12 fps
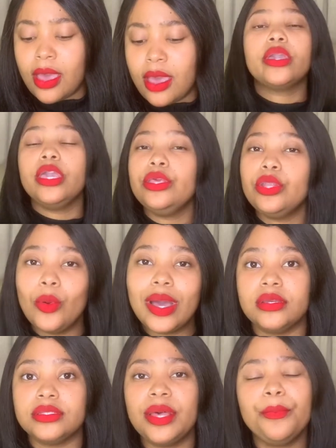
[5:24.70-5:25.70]
You know
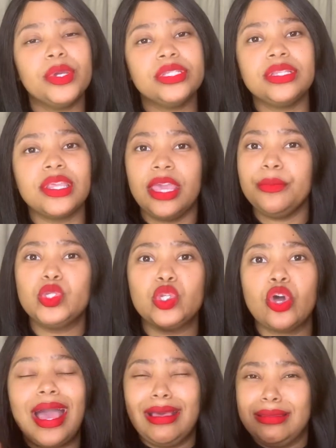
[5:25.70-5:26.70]
what? Some person came to
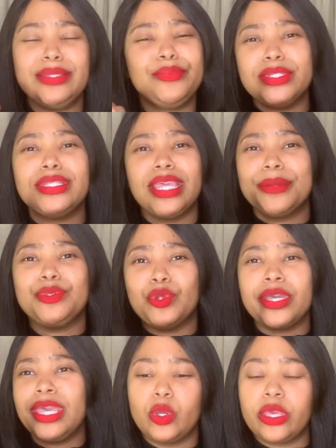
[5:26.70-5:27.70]
knock. That person kept
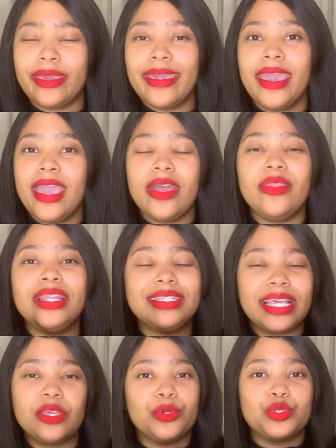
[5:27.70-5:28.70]
knocking. And then it's
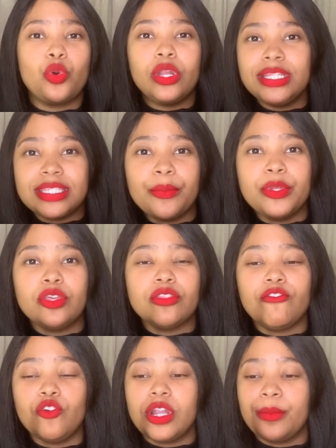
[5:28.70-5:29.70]
like, I was calling somebody on the
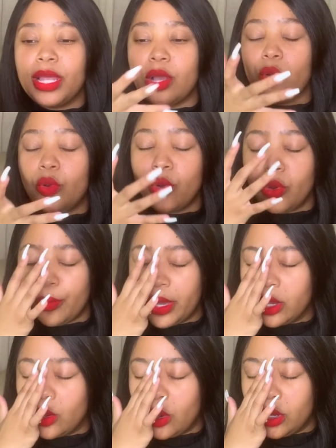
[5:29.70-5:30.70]
phone. I'm like, oh
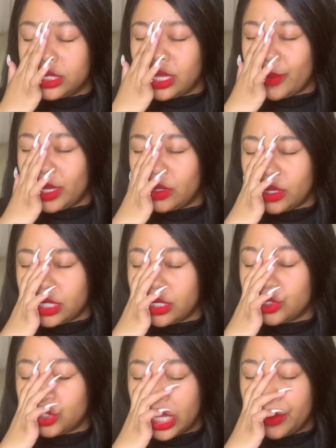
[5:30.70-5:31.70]
my God, am I not
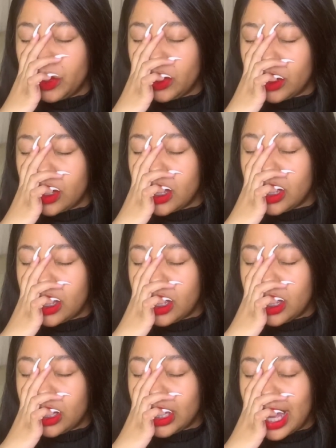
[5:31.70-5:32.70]
in trouble?
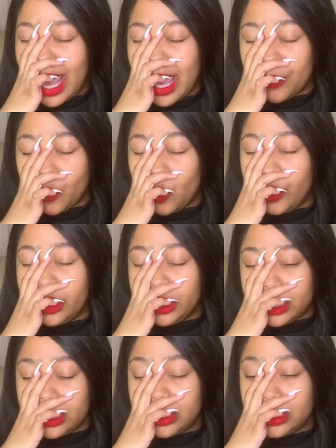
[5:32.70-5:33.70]
I'm
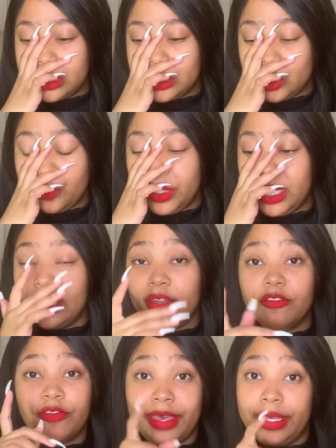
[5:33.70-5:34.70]
going to be in
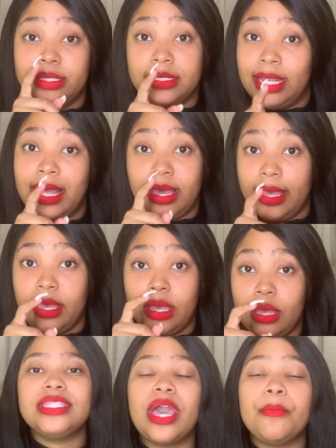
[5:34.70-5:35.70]
a fight. La.
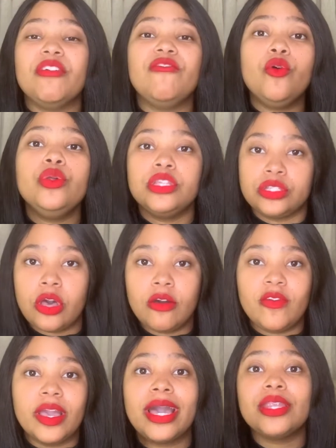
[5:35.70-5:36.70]
The time my phone is
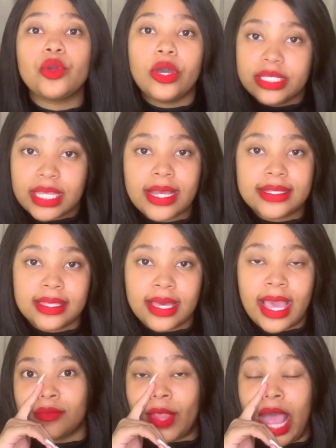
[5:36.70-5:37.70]
off, I can't contact the guy.